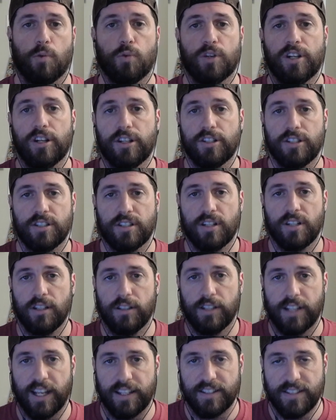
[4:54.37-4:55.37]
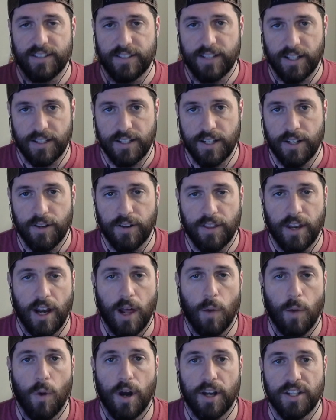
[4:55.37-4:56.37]
We are just going to look at 6 here that
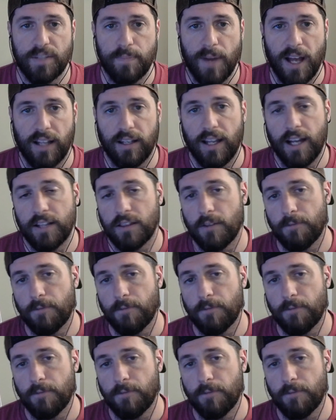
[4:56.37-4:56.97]
I want to spotlight.